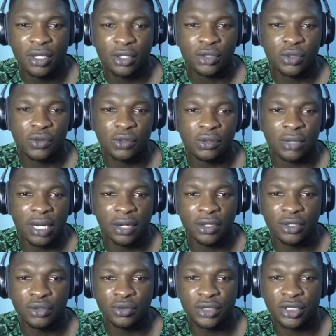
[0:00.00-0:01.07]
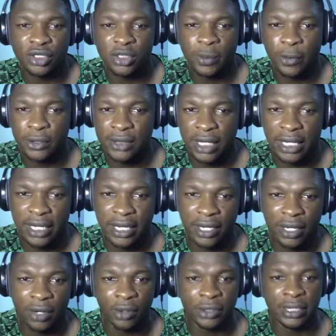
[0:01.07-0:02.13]
So according to this reporter
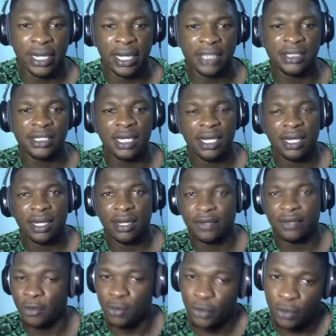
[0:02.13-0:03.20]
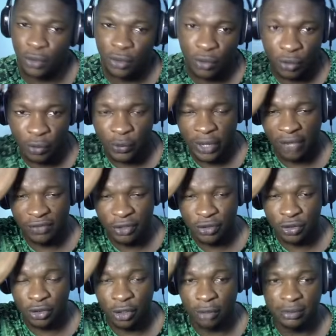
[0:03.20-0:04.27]
here on X, for Morocco, we have
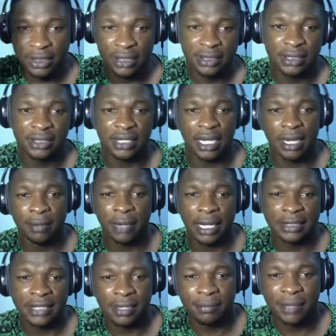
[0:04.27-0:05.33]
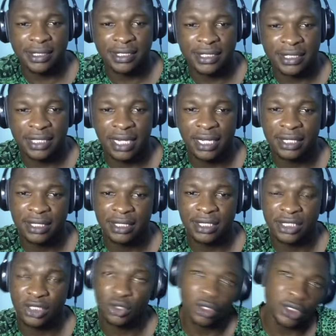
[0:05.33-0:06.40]
injury updates. Adam Massina
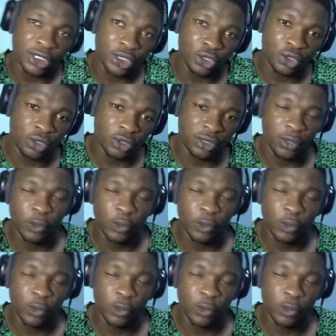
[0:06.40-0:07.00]
is not injured.